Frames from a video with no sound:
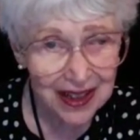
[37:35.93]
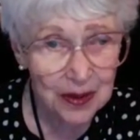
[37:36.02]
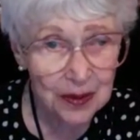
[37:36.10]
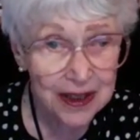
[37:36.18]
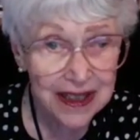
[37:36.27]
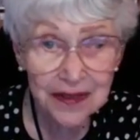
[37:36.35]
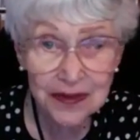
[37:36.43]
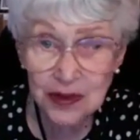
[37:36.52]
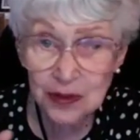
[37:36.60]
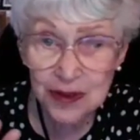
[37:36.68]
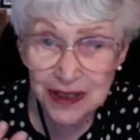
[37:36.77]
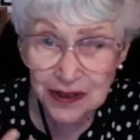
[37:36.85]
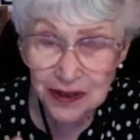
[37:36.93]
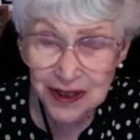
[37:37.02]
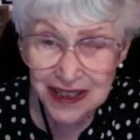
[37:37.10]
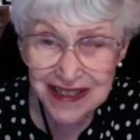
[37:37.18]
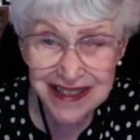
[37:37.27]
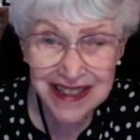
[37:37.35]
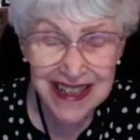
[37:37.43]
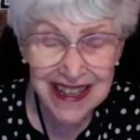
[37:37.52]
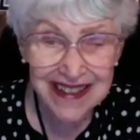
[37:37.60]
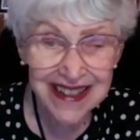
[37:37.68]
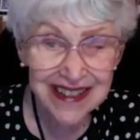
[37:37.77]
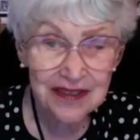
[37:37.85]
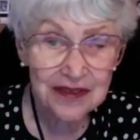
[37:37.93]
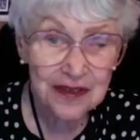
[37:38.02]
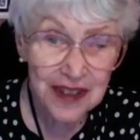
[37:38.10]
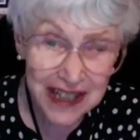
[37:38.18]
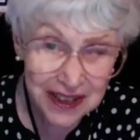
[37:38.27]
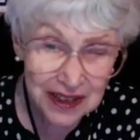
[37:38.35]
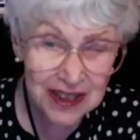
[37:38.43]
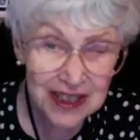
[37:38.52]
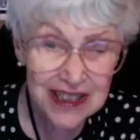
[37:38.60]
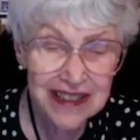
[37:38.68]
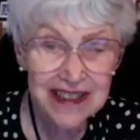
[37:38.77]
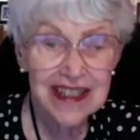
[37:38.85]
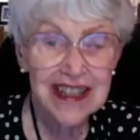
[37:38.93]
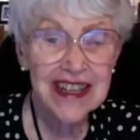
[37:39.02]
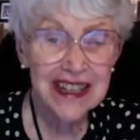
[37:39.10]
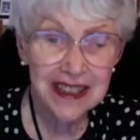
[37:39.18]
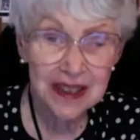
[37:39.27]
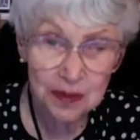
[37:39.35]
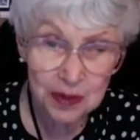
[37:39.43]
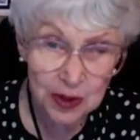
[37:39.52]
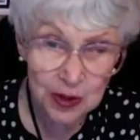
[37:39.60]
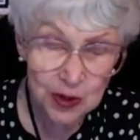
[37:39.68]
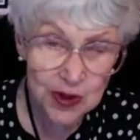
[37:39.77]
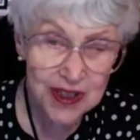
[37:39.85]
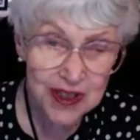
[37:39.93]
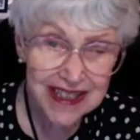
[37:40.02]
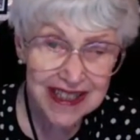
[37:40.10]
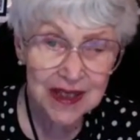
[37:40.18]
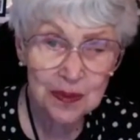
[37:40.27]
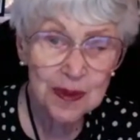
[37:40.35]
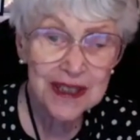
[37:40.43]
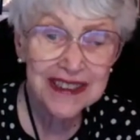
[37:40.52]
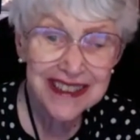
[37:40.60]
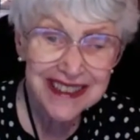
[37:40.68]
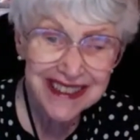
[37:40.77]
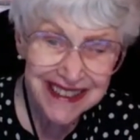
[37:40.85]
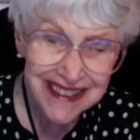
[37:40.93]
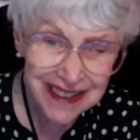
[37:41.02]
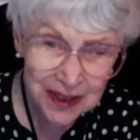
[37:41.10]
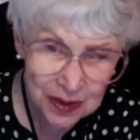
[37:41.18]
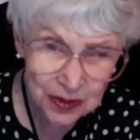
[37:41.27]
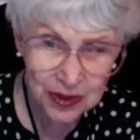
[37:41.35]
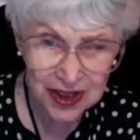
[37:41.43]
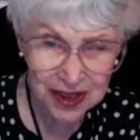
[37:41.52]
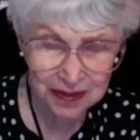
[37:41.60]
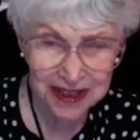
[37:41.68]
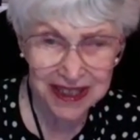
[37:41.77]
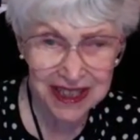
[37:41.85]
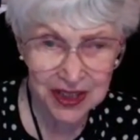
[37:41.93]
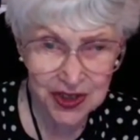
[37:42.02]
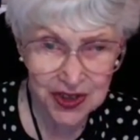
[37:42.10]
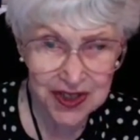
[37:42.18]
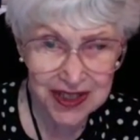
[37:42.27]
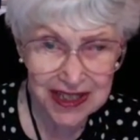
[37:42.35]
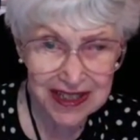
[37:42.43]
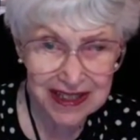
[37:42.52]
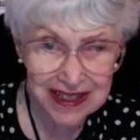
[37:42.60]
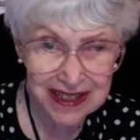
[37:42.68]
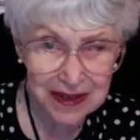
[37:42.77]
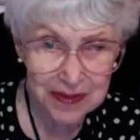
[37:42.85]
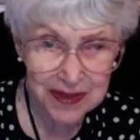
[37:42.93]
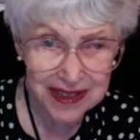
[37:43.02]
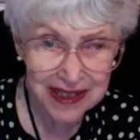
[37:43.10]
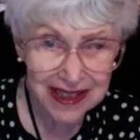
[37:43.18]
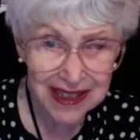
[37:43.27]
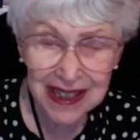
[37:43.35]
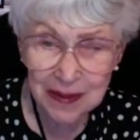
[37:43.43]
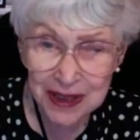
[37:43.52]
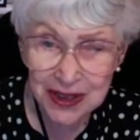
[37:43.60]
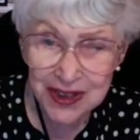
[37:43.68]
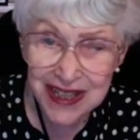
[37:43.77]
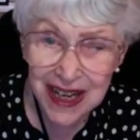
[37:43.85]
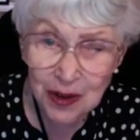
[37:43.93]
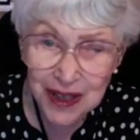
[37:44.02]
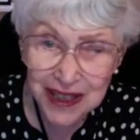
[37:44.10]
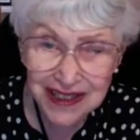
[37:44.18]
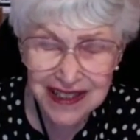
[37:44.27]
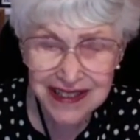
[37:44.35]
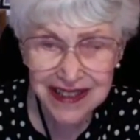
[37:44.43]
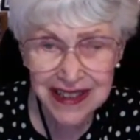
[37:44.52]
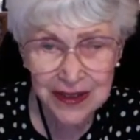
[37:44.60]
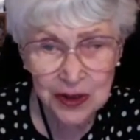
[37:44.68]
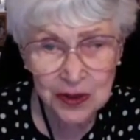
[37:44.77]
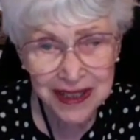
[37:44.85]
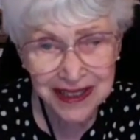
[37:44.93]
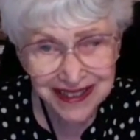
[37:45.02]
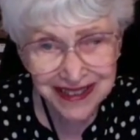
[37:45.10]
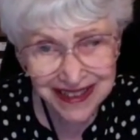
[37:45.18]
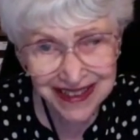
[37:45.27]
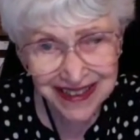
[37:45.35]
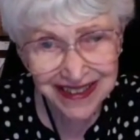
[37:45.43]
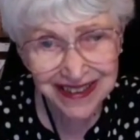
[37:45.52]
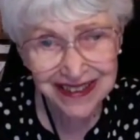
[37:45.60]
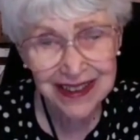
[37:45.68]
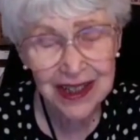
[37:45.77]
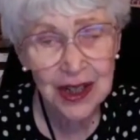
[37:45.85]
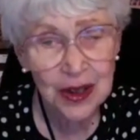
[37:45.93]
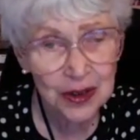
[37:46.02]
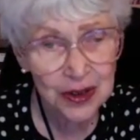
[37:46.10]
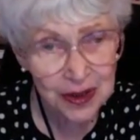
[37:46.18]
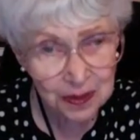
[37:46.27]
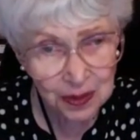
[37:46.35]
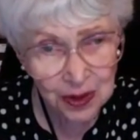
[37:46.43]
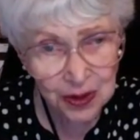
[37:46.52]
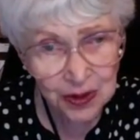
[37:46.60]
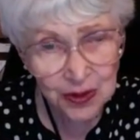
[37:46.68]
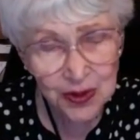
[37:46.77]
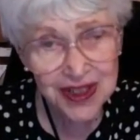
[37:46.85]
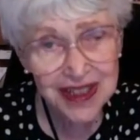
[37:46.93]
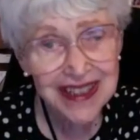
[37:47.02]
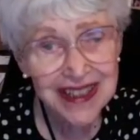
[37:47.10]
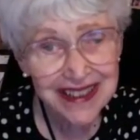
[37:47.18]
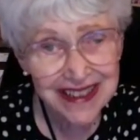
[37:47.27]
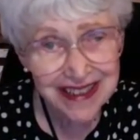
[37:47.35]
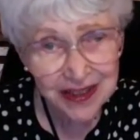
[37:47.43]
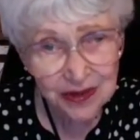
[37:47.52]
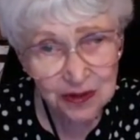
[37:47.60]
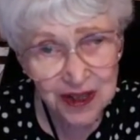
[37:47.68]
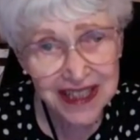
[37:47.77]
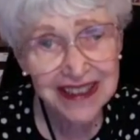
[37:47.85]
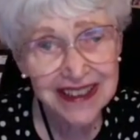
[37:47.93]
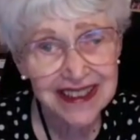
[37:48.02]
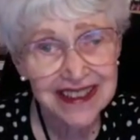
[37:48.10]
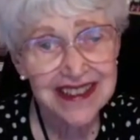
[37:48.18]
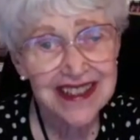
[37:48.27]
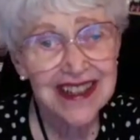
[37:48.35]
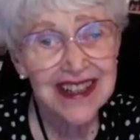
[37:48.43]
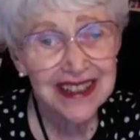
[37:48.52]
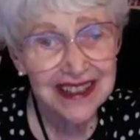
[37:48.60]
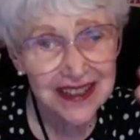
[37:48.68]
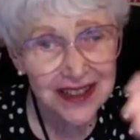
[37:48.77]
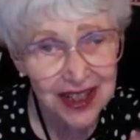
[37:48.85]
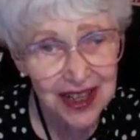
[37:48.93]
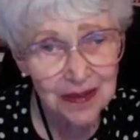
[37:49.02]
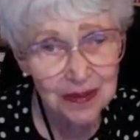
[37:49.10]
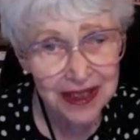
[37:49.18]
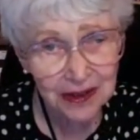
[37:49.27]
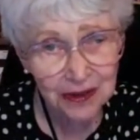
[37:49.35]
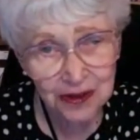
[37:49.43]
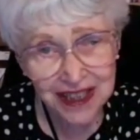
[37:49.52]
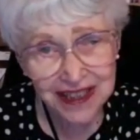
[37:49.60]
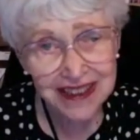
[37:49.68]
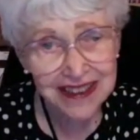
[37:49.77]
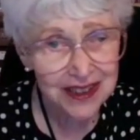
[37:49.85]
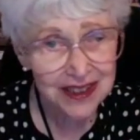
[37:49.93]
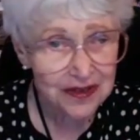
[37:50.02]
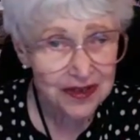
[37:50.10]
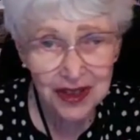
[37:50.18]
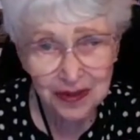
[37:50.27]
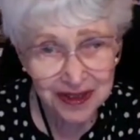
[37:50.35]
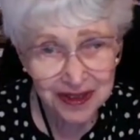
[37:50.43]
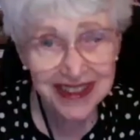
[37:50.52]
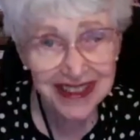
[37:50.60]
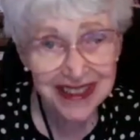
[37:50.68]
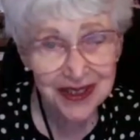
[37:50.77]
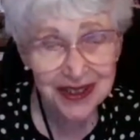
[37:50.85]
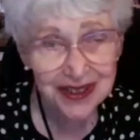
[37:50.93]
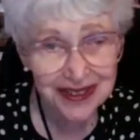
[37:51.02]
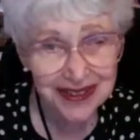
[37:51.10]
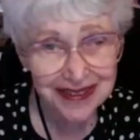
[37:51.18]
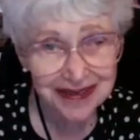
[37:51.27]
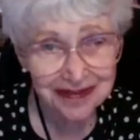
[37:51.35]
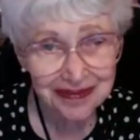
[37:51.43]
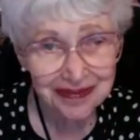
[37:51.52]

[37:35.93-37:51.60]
We have to recognize that violence and abuse is built into domination systems. Because how else can you maintain or impose these rankings, these top-down rankings of domination?